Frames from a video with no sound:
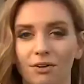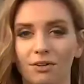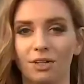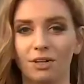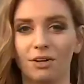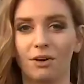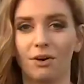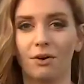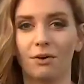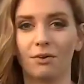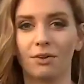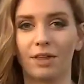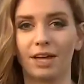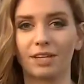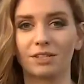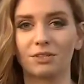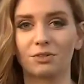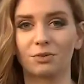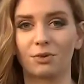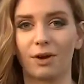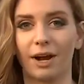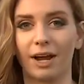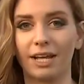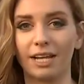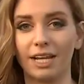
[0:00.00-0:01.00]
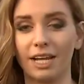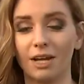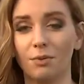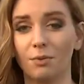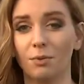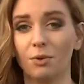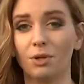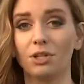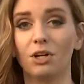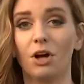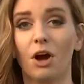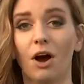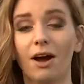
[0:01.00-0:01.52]
Nicole, that's right. It
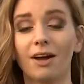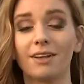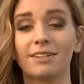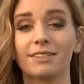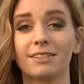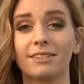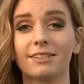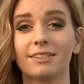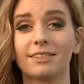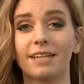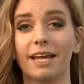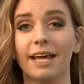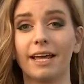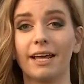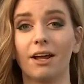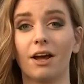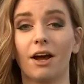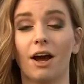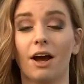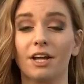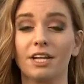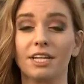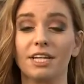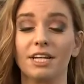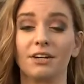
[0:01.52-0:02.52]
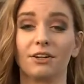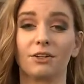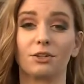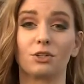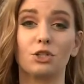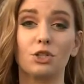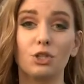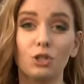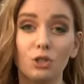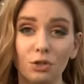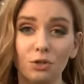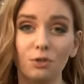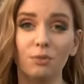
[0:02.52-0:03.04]
would cost the state a near
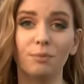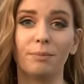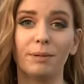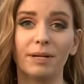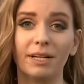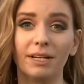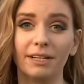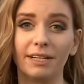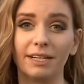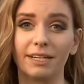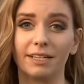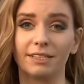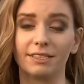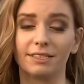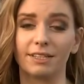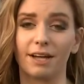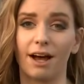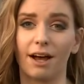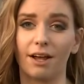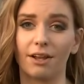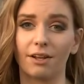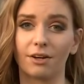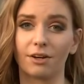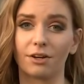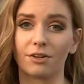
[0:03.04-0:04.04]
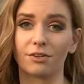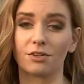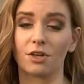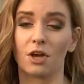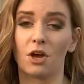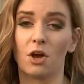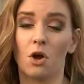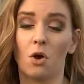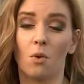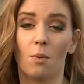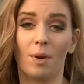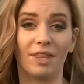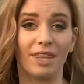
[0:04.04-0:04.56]
$2 billion.
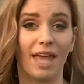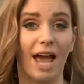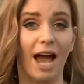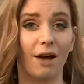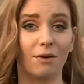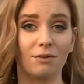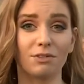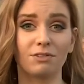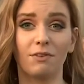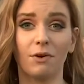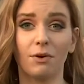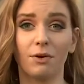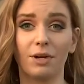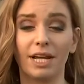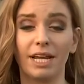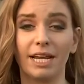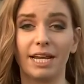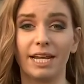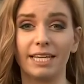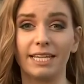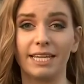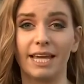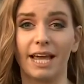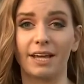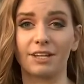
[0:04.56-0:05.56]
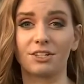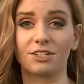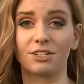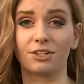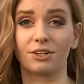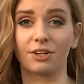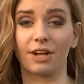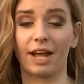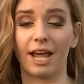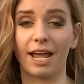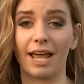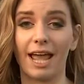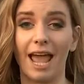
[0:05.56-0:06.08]
When the House voted
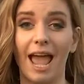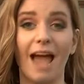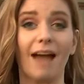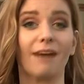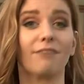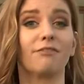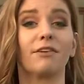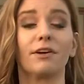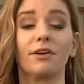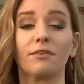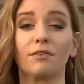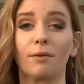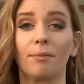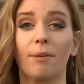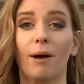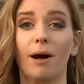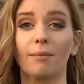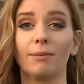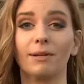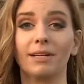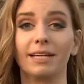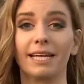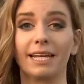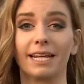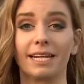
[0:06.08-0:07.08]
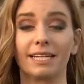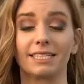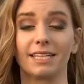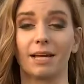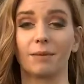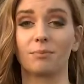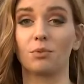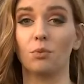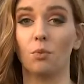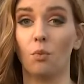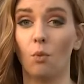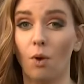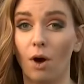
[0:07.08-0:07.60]
yesterday, every Republican
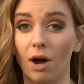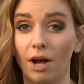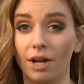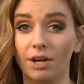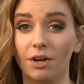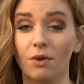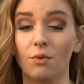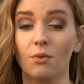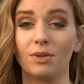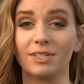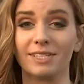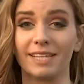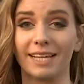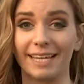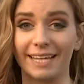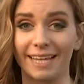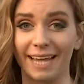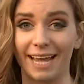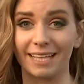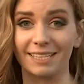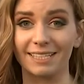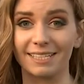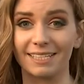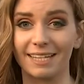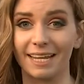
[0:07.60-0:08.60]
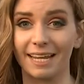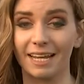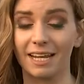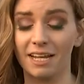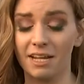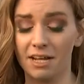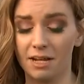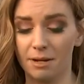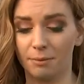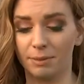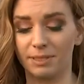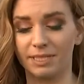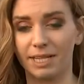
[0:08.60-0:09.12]
except one was against it.
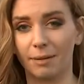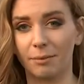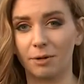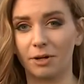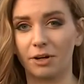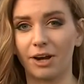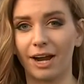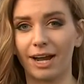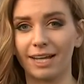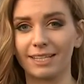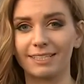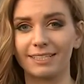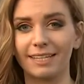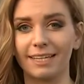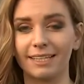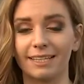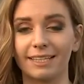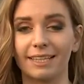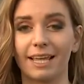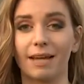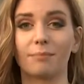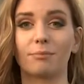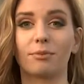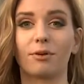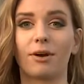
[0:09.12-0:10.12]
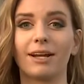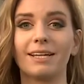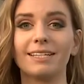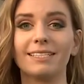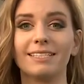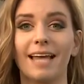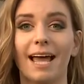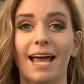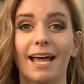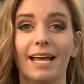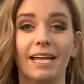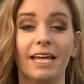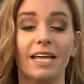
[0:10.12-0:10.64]
But Democrats say that that price
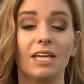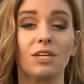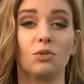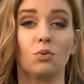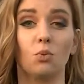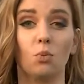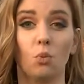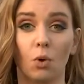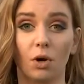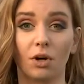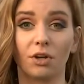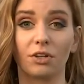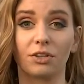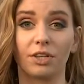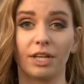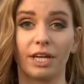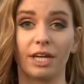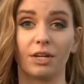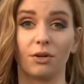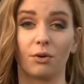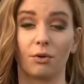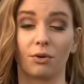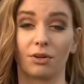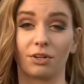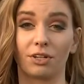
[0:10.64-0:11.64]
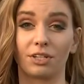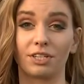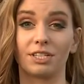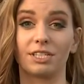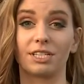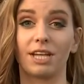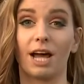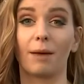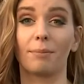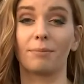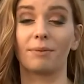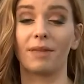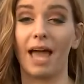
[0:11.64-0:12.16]
tag is worth it in order to
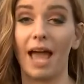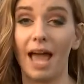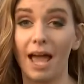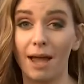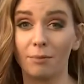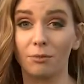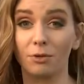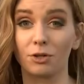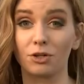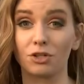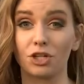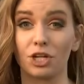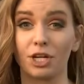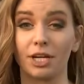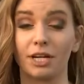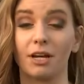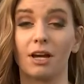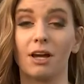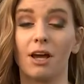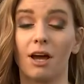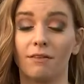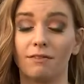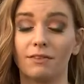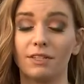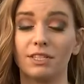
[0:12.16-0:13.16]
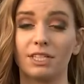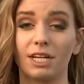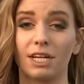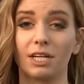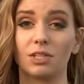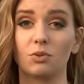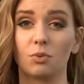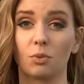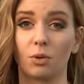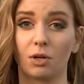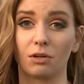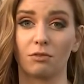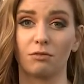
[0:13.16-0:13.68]
stop the hemorrhaging of the
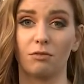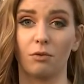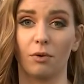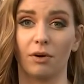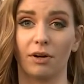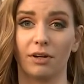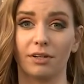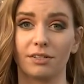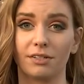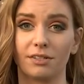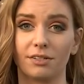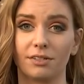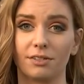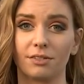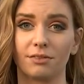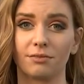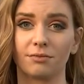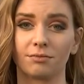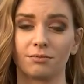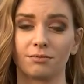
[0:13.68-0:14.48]
state's workforce.